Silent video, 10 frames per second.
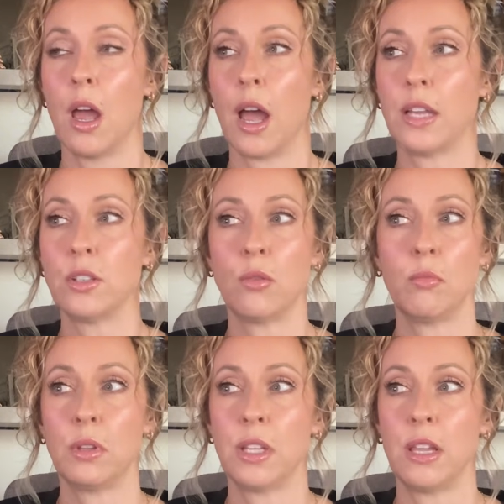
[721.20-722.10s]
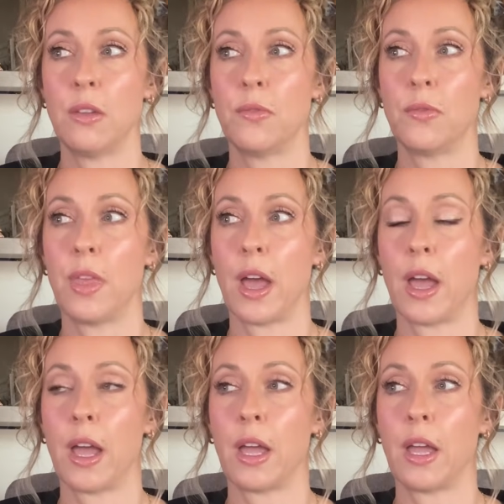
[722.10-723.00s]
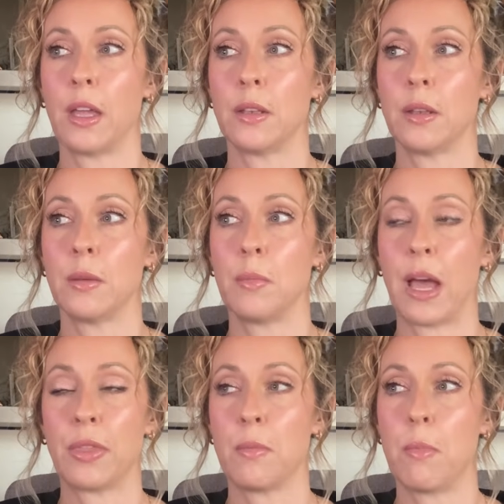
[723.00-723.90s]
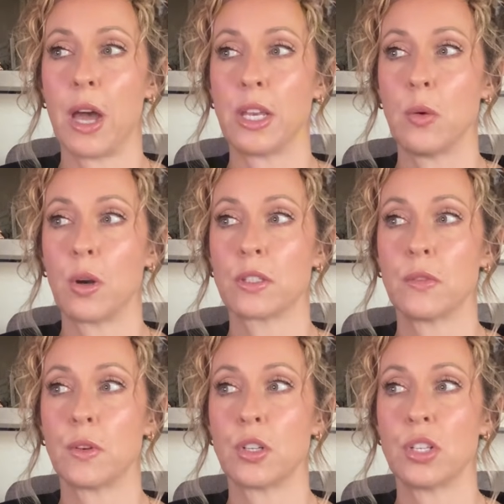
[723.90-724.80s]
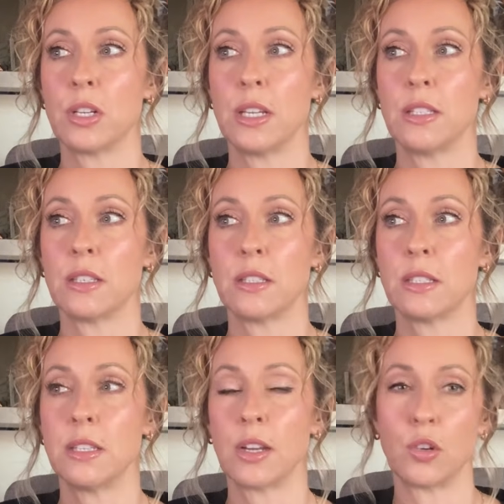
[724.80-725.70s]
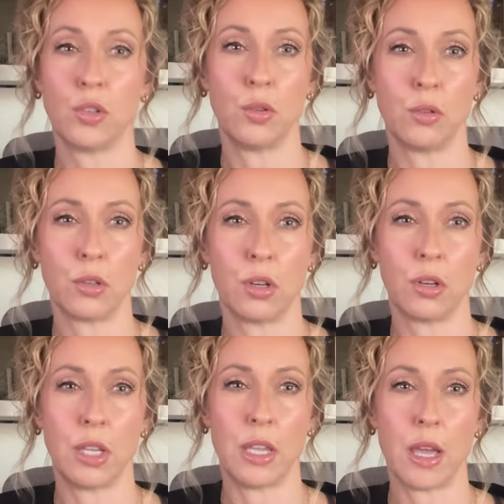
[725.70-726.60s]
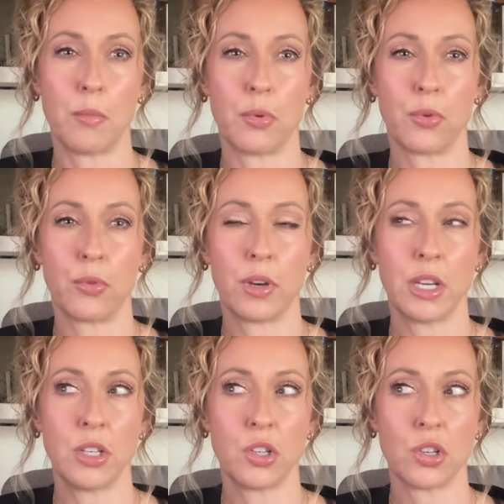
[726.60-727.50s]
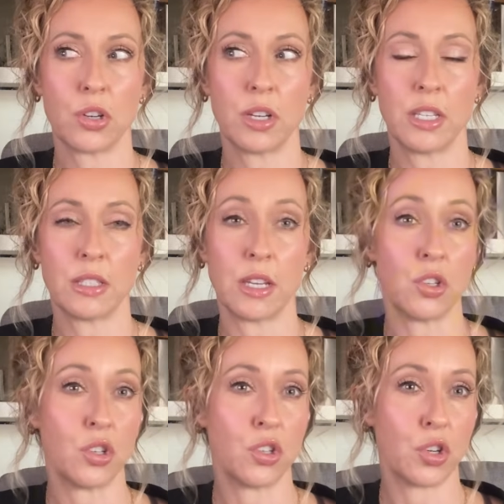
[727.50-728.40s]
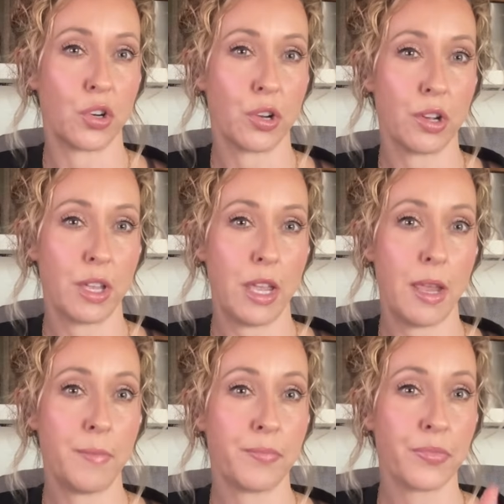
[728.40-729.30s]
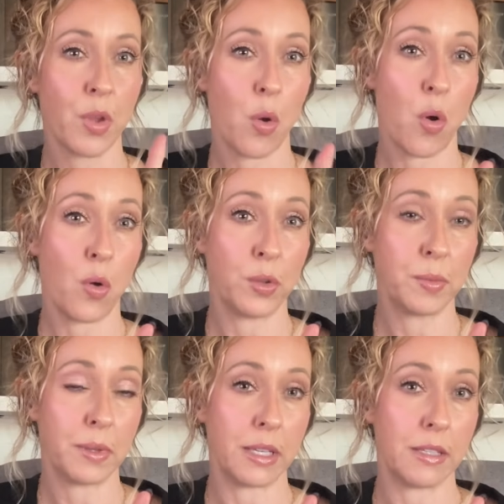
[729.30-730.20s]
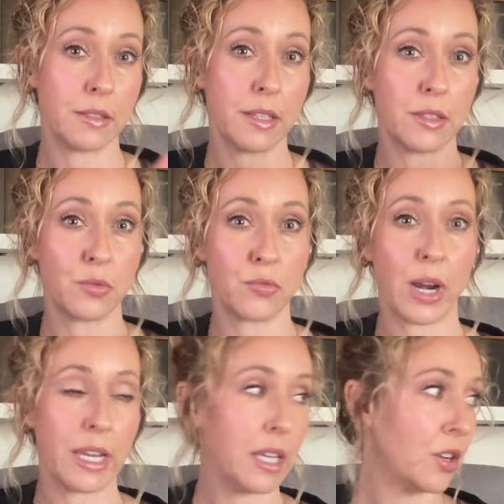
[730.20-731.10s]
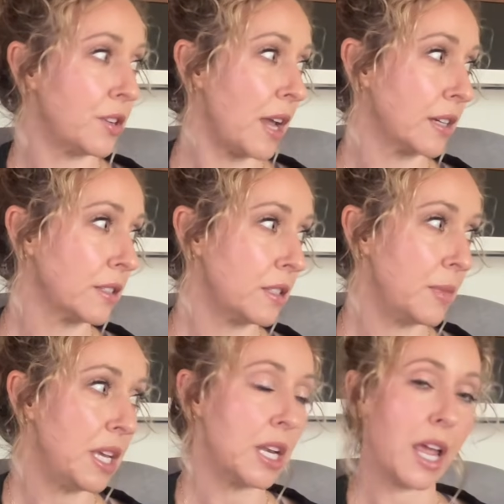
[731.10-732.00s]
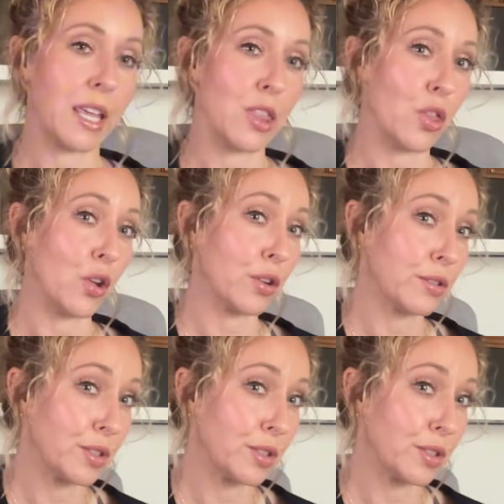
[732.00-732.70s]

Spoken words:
I don't believe that Bath and Body Works version is a snickerdoodle cookie. I'm pretty sure it's a sugar cookie. Hold please, it's right here next to me and I can look.